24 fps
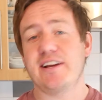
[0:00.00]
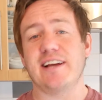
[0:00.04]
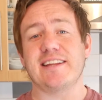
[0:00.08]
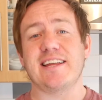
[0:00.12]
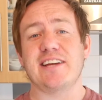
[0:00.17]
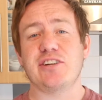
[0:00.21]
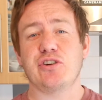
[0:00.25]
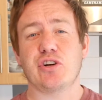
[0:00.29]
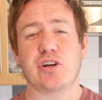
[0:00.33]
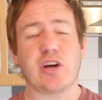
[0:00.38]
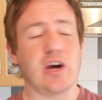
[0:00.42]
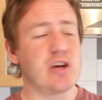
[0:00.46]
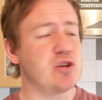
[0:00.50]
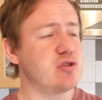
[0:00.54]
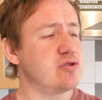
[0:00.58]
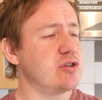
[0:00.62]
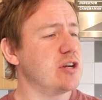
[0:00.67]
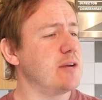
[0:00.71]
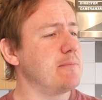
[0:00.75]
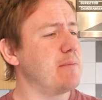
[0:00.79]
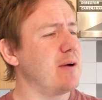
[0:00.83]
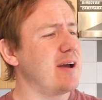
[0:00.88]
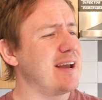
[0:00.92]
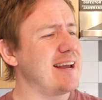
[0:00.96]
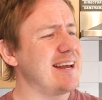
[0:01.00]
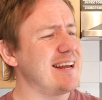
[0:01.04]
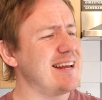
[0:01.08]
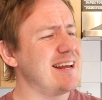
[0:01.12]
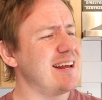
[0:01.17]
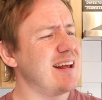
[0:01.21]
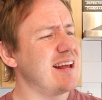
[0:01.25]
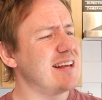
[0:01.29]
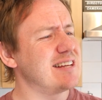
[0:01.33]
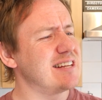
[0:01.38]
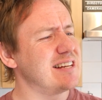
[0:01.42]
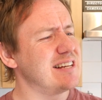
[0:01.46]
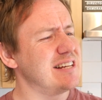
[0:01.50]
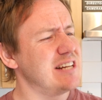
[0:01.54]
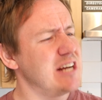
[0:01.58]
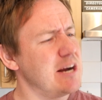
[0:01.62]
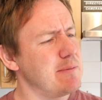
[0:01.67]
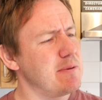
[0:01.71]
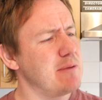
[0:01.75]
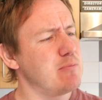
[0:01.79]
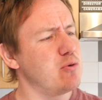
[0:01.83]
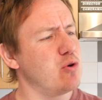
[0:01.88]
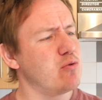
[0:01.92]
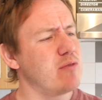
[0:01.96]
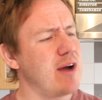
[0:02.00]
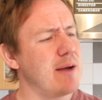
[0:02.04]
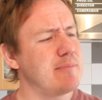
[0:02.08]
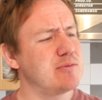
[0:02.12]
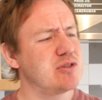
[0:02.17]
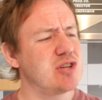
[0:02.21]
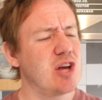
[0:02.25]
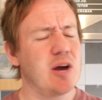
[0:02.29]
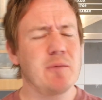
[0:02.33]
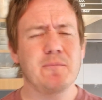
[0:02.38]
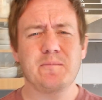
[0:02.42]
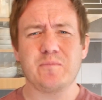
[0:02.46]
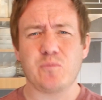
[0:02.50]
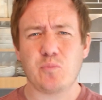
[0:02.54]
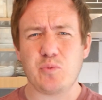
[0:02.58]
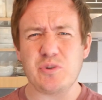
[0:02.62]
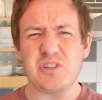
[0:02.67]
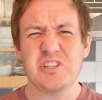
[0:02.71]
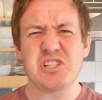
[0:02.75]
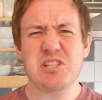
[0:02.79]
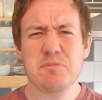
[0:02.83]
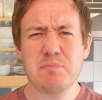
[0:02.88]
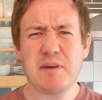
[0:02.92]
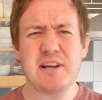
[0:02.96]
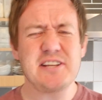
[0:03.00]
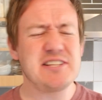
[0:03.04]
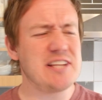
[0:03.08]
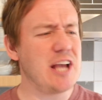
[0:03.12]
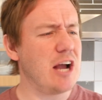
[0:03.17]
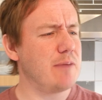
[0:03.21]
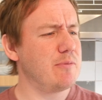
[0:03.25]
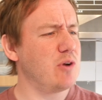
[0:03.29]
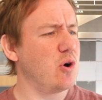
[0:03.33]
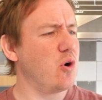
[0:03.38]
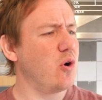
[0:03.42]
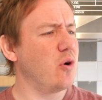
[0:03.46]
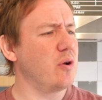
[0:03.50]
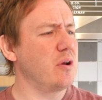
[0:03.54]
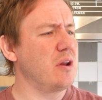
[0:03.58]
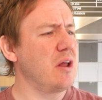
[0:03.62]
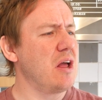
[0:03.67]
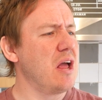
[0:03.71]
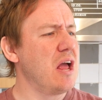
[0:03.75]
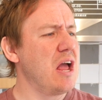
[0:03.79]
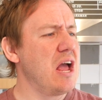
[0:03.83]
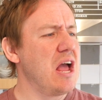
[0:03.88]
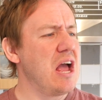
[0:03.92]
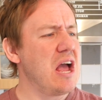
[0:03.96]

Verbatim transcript: you get that in your country, but he is a little bit more ramped up with a space helmet on,